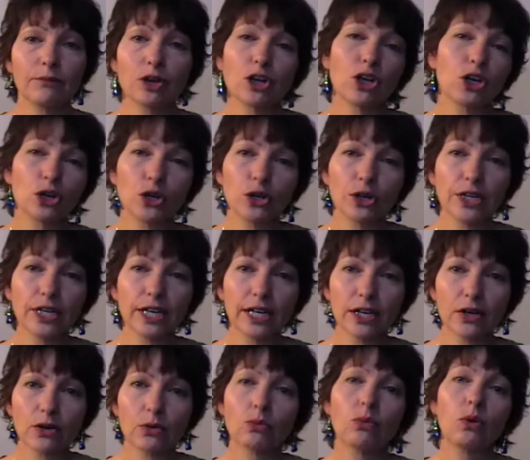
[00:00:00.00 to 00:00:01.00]

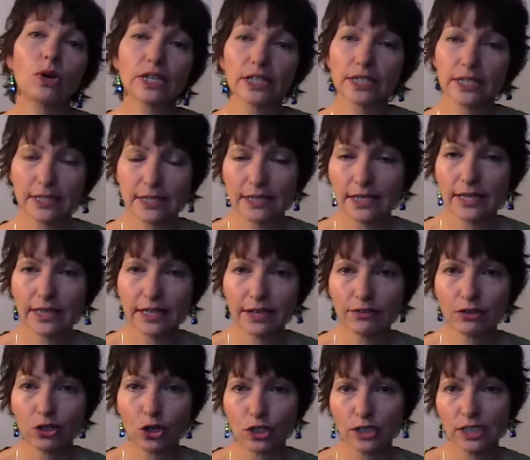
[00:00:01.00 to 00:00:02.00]
learning what it is that
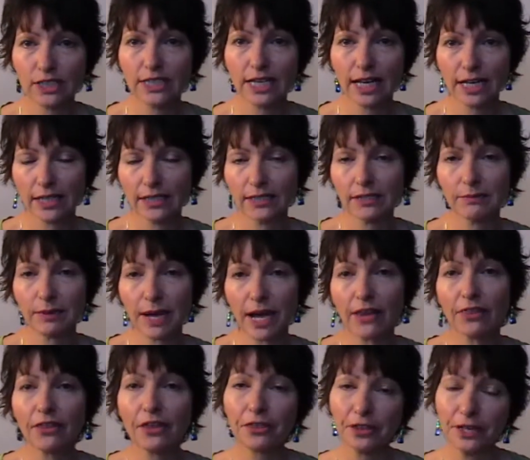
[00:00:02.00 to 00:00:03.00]
they've got to tell us
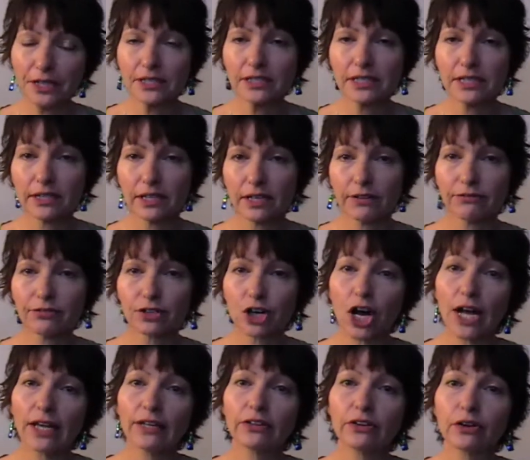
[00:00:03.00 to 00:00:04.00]
about, the things that they're
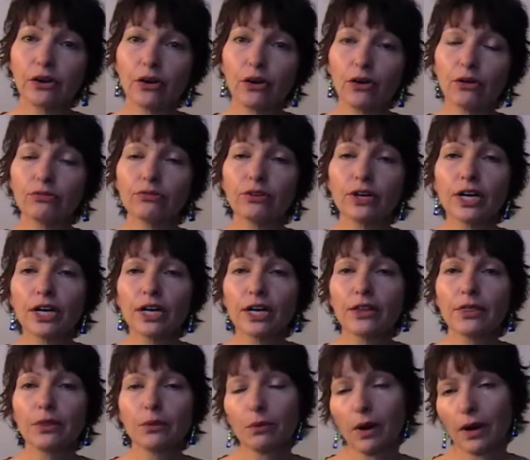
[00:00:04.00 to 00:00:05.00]
frightened of,
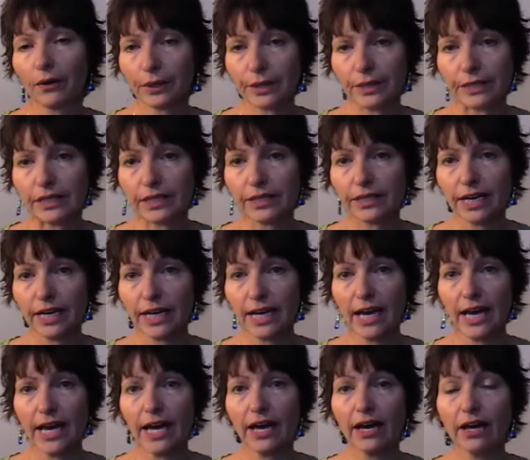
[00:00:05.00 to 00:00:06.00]
the worries that they
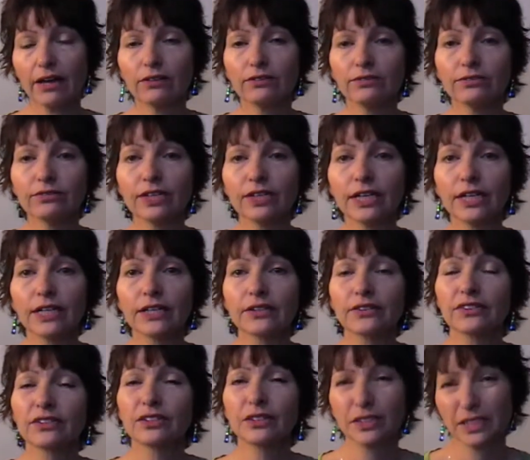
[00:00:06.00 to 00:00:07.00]
have,
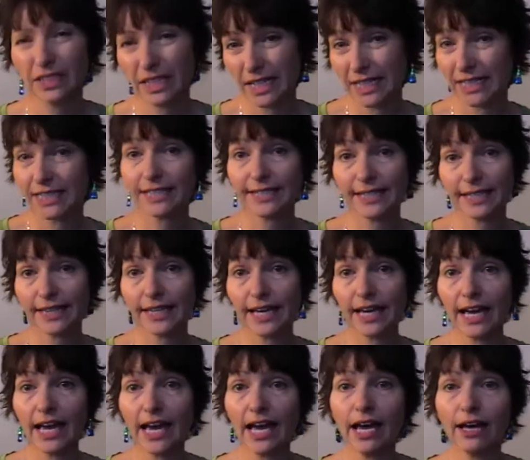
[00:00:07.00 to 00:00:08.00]
the needs that they
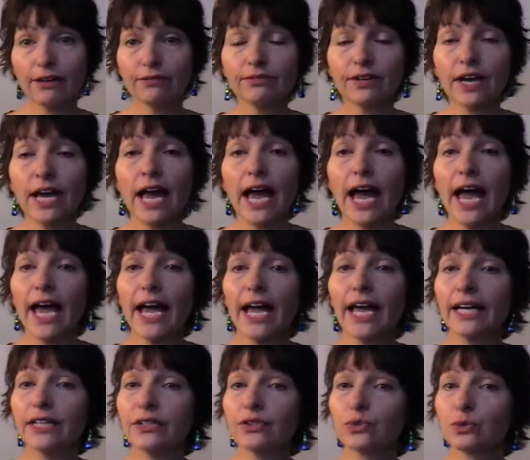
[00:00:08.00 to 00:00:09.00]
have,
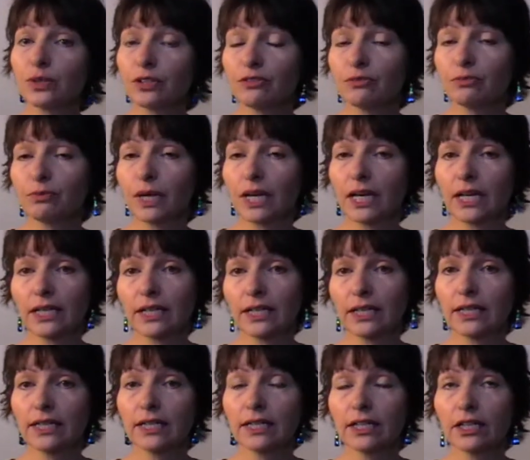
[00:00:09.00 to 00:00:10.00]
and we've
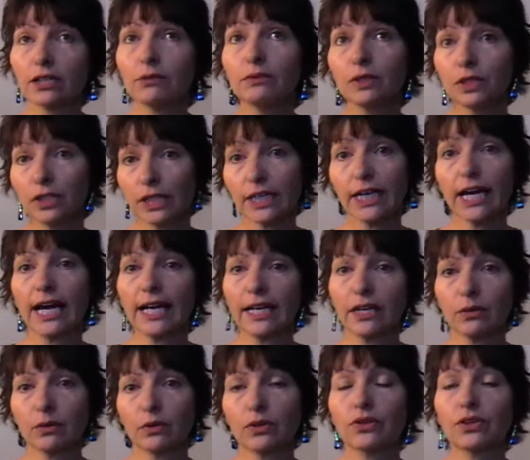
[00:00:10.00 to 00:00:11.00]
been
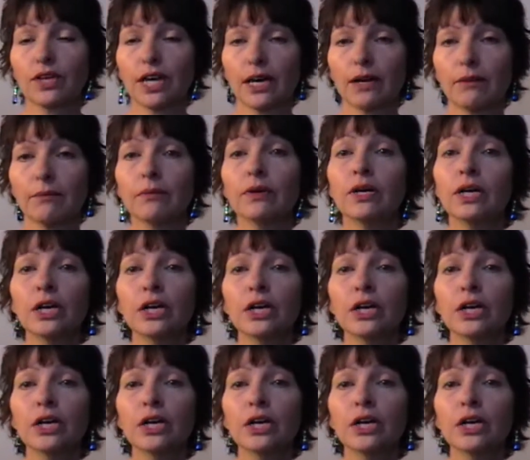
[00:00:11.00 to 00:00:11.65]
communicating with them